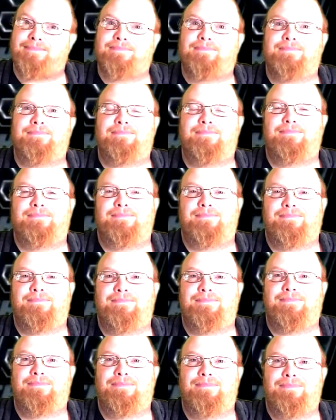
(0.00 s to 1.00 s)

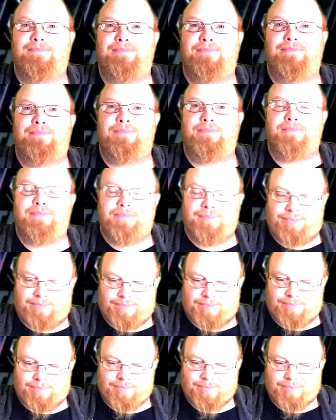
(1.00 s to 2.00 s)

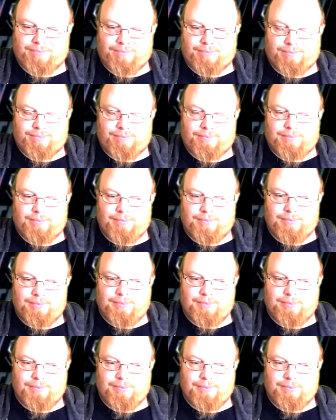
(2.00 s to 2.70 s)
[no speech]